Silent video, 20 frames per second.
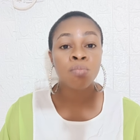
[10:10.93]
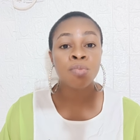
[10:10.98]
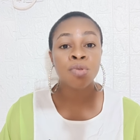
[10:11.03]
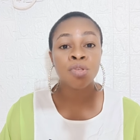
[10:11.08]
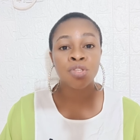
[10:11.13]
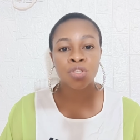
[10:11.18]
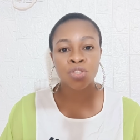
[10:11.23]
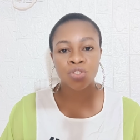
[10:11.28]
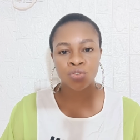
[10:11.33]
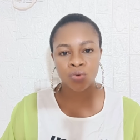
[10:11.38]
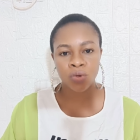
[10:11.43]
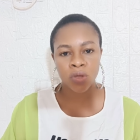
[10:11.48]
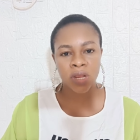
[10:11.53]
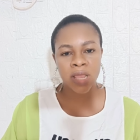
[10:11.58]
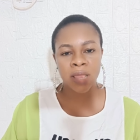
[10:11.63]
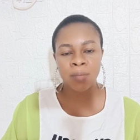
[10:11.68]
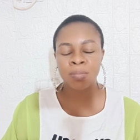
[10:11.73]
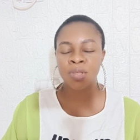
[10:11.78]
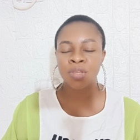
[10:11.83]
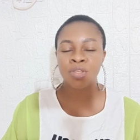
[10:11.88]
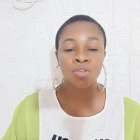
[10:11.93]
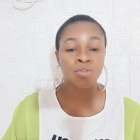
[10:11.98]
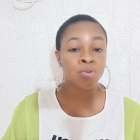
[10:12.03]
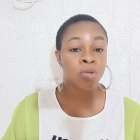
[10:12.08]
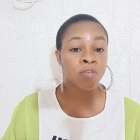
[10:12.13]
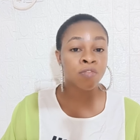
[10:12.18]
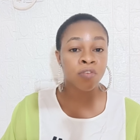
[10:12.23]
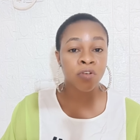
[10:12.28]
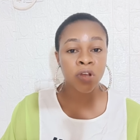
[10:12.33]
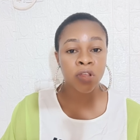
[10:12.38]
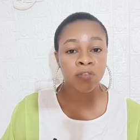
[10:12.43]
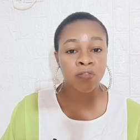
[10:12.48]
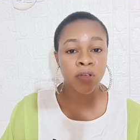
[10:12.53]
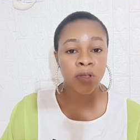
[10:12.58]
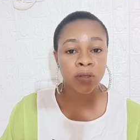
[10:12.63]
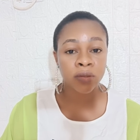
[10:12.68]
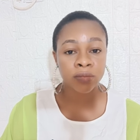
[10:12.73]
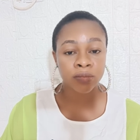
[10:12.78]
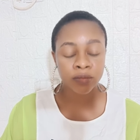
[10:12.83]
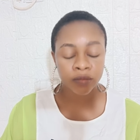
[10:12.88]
be destroyed and be destroyed forever.